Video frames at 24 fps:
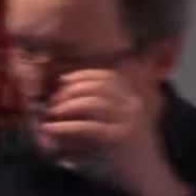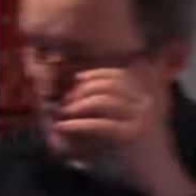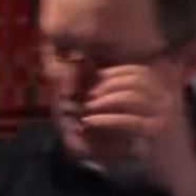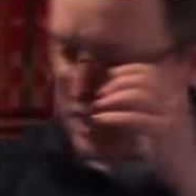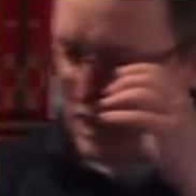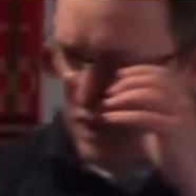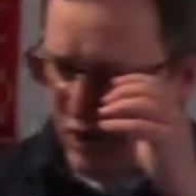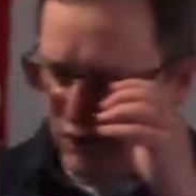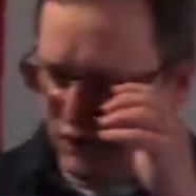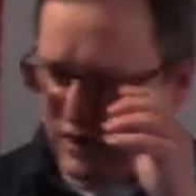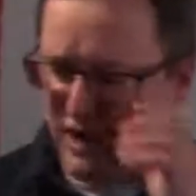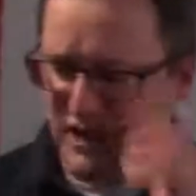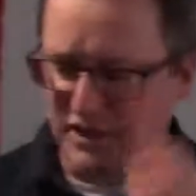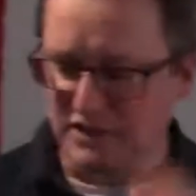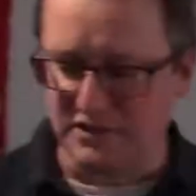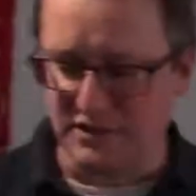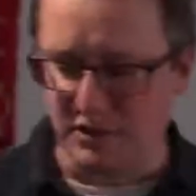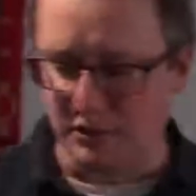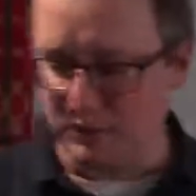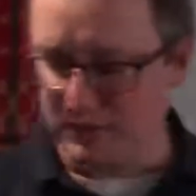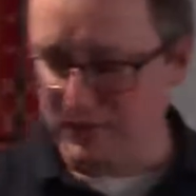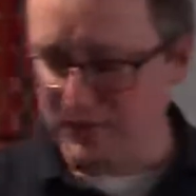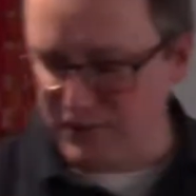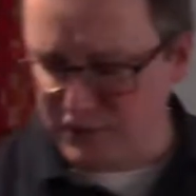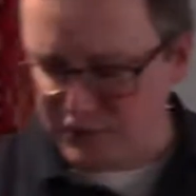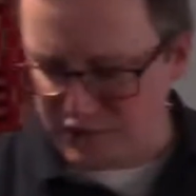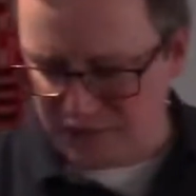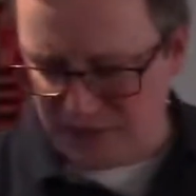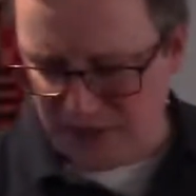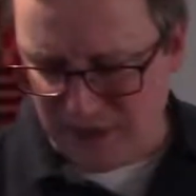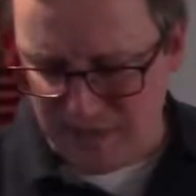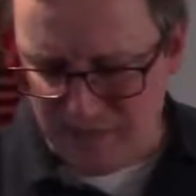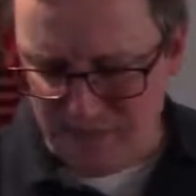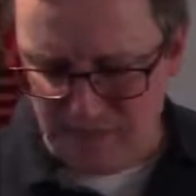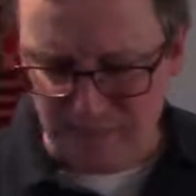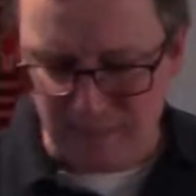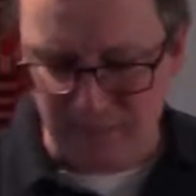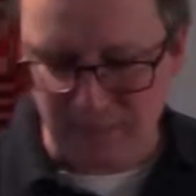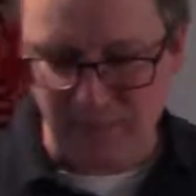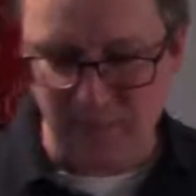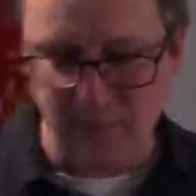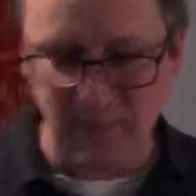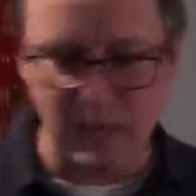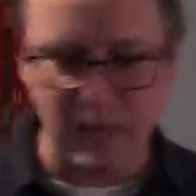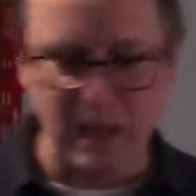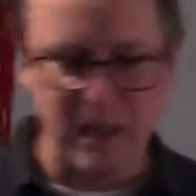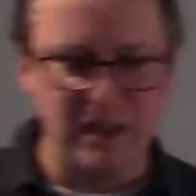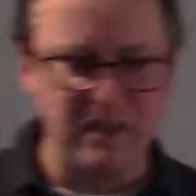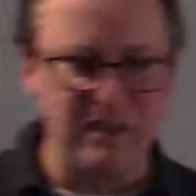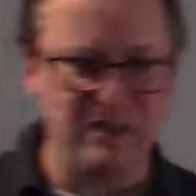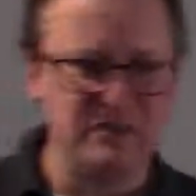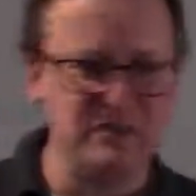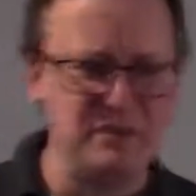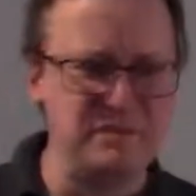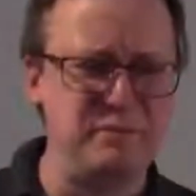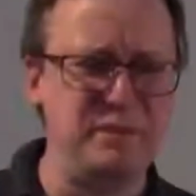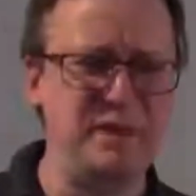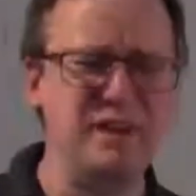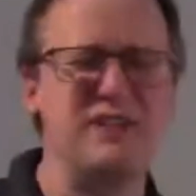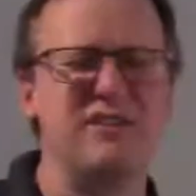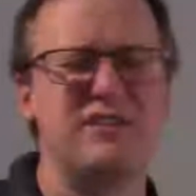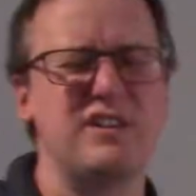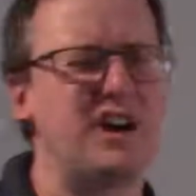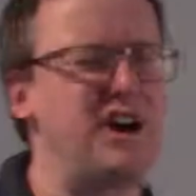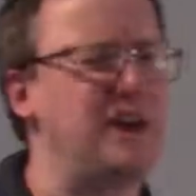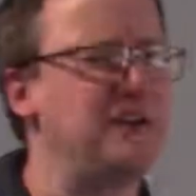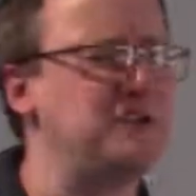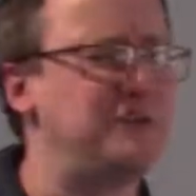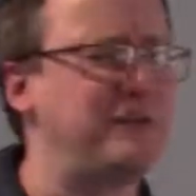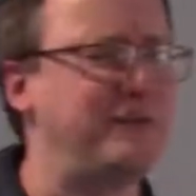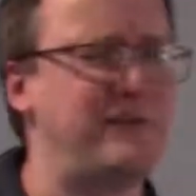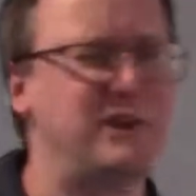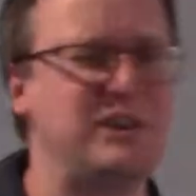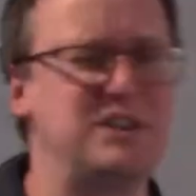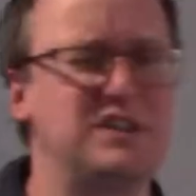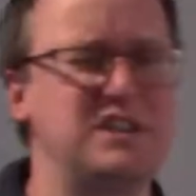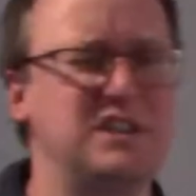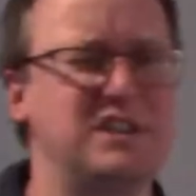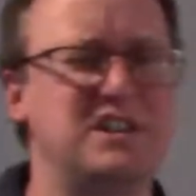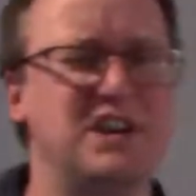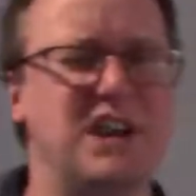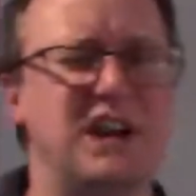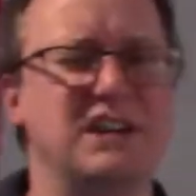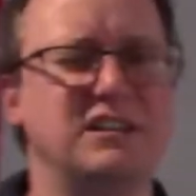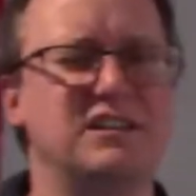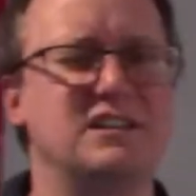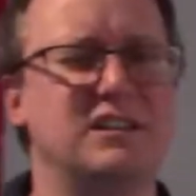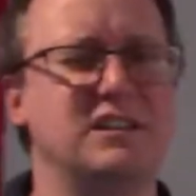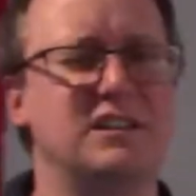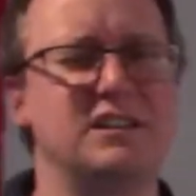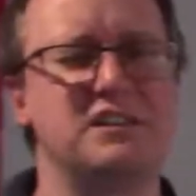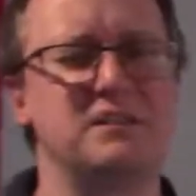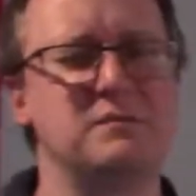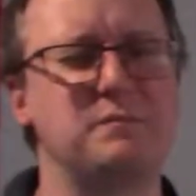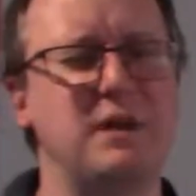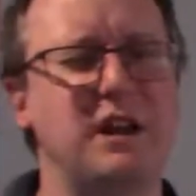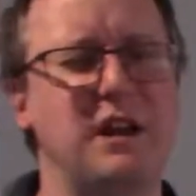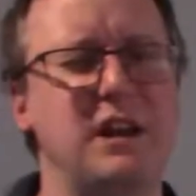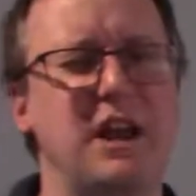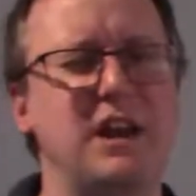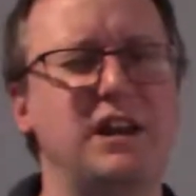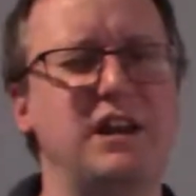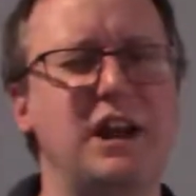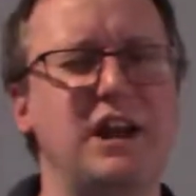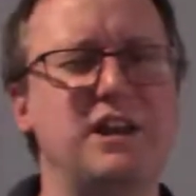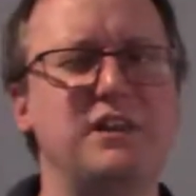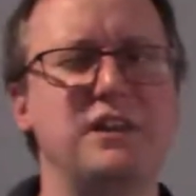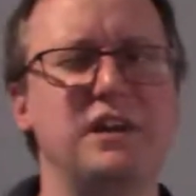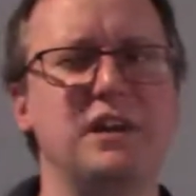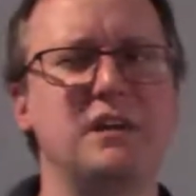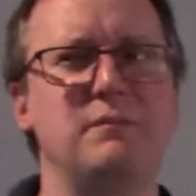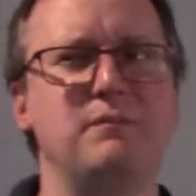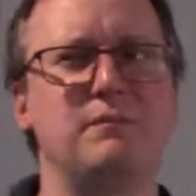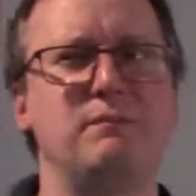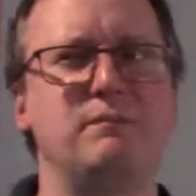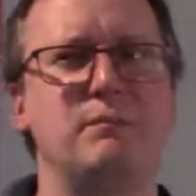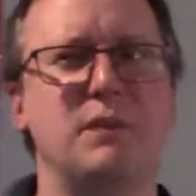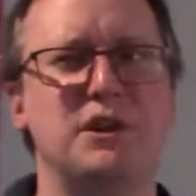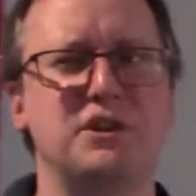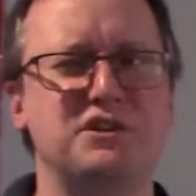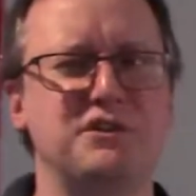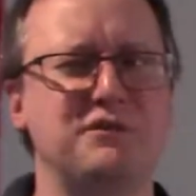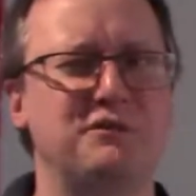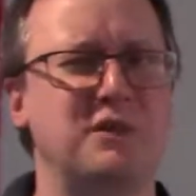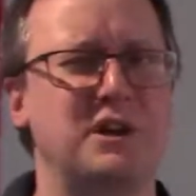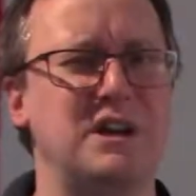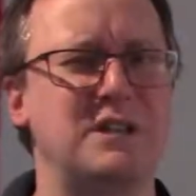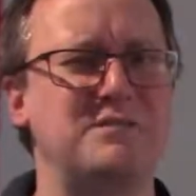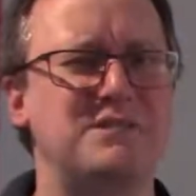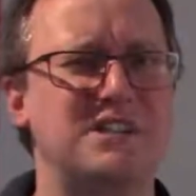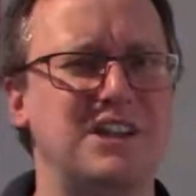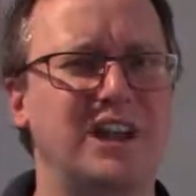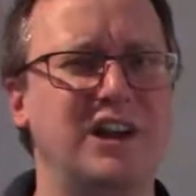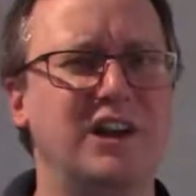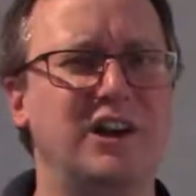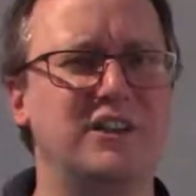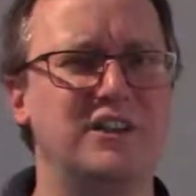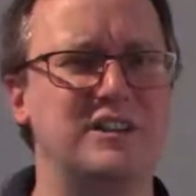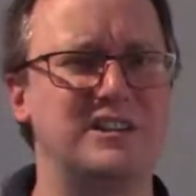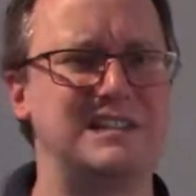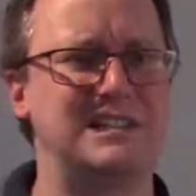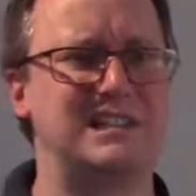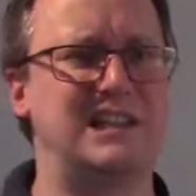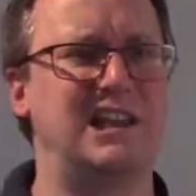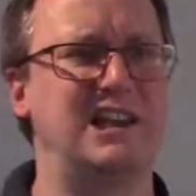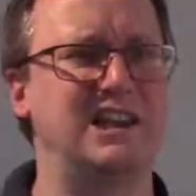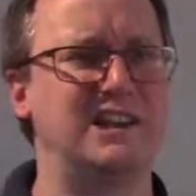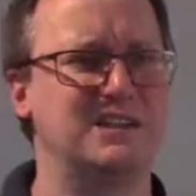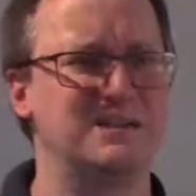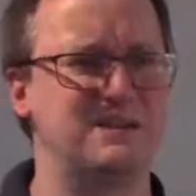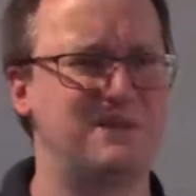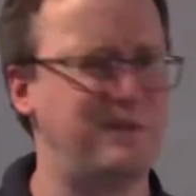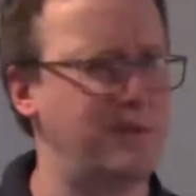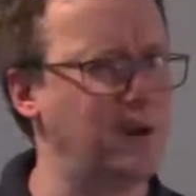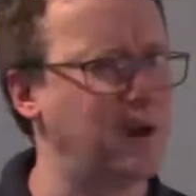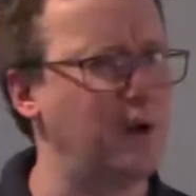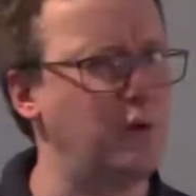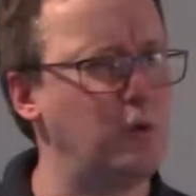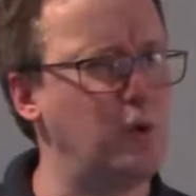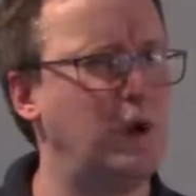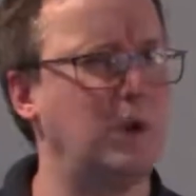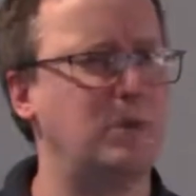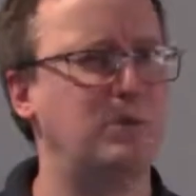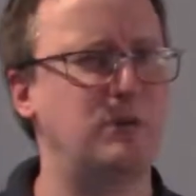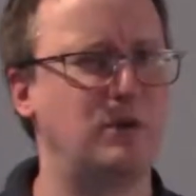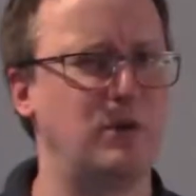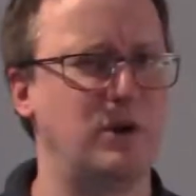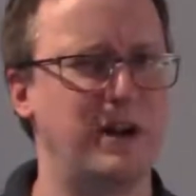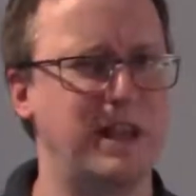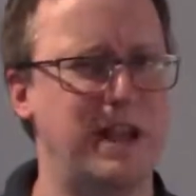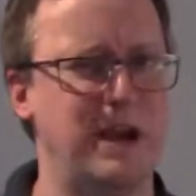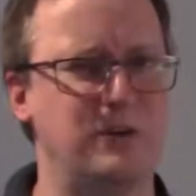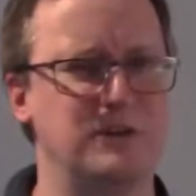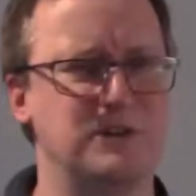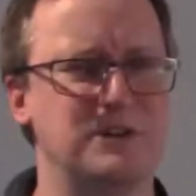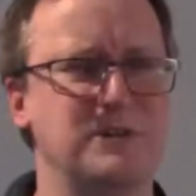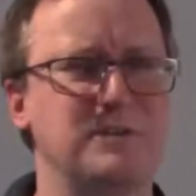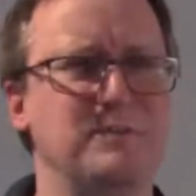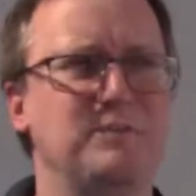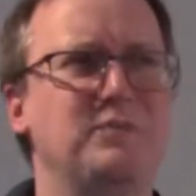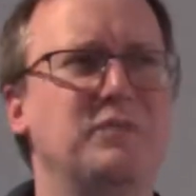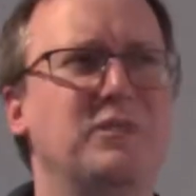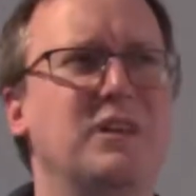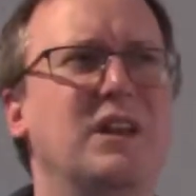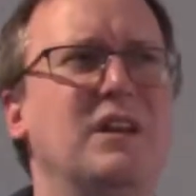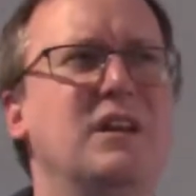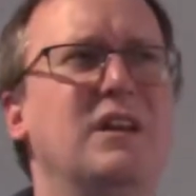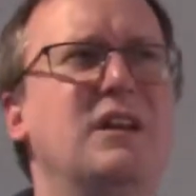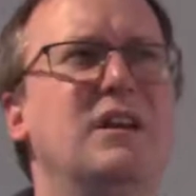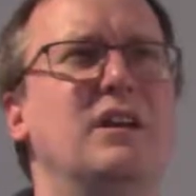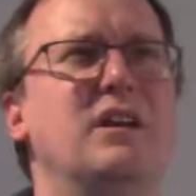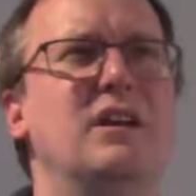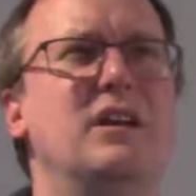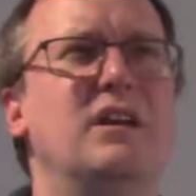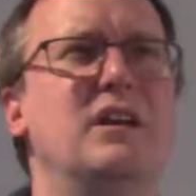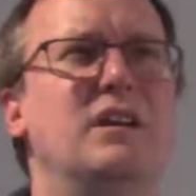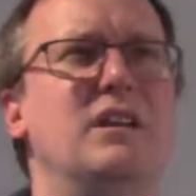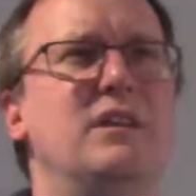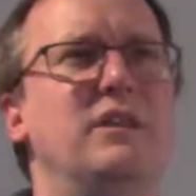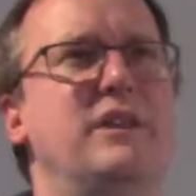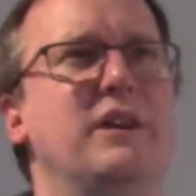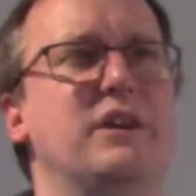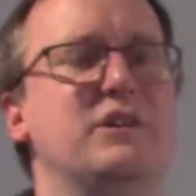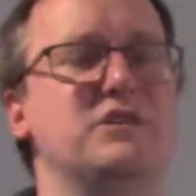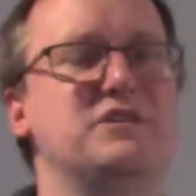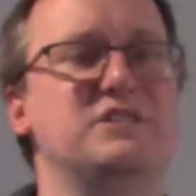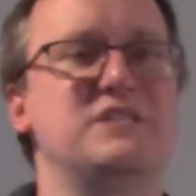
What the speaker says: Okay, so there's a bit of controversy tied to this, but I think much of what I'm saying on this slide is very well borne out. I